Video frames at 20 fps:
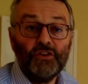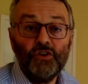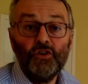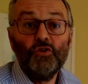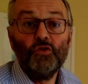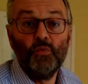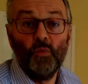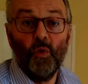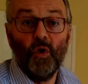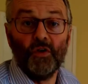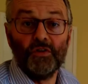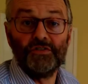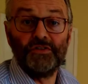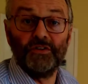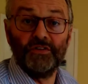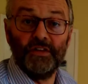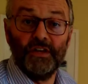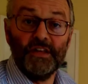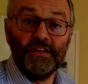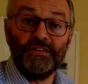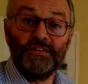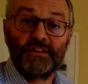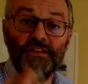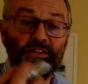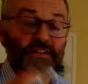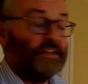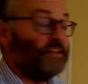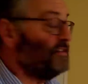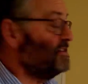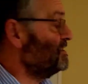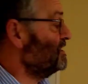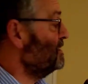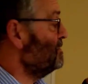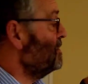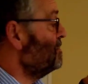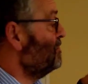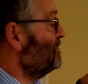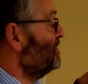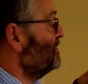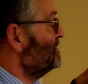you want on the list. This list is going
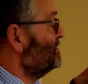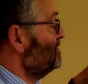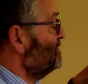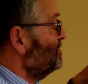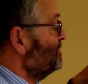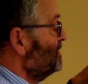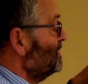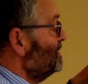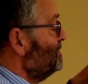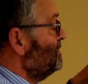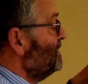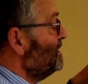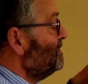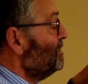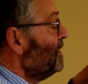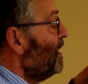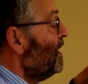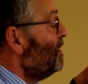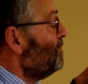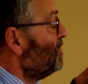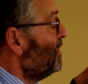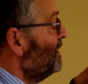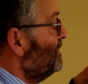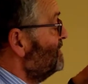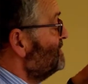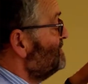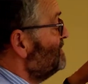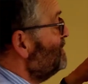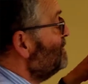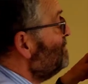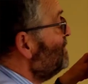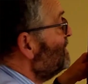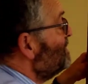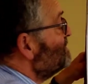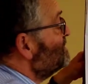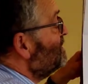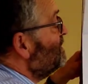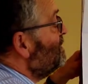to be private to you, but there's